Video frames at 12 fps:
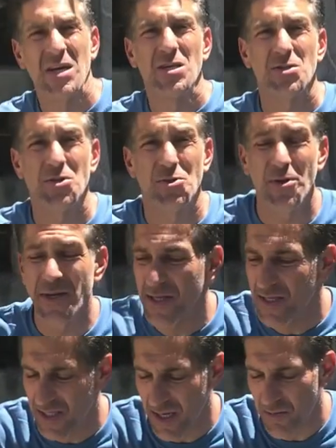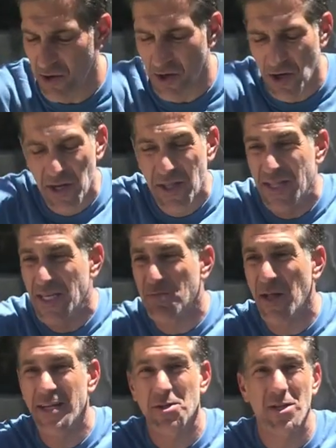So during the summer, these
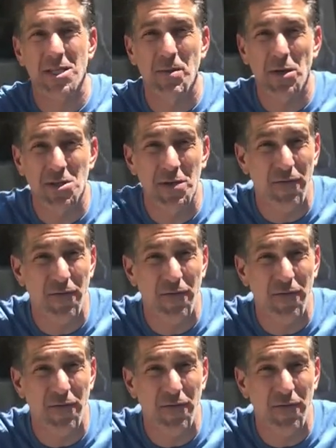plants are exposed to